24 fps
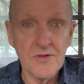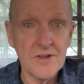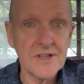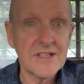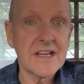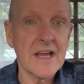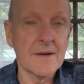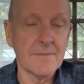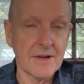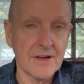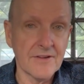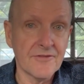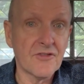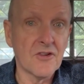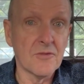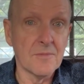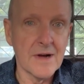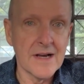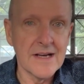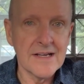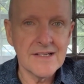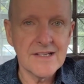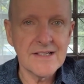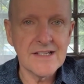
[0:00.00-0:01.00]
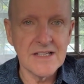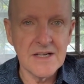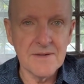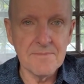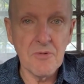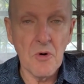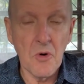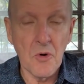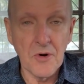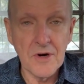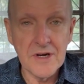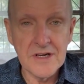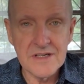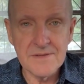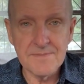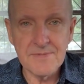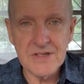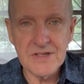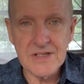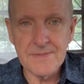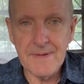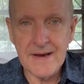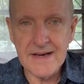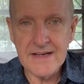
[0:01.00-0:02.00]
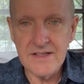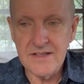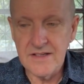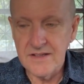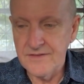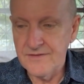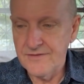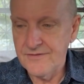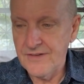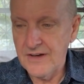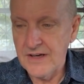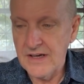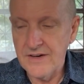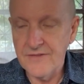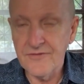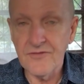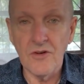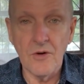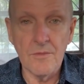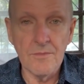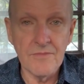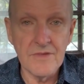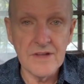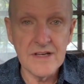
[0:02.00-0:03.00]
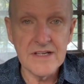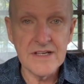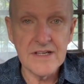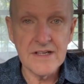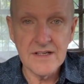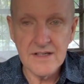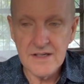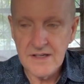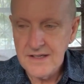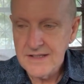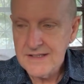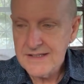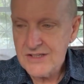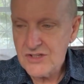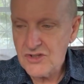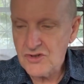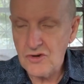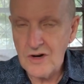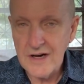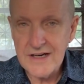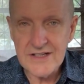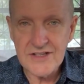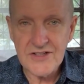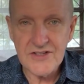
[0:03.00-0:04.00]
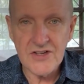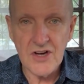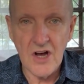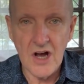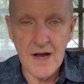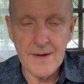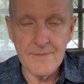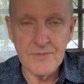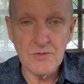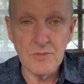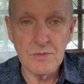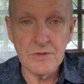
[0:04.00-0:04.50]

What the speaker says: this coming from a Singaporean perspective from the Straits Times,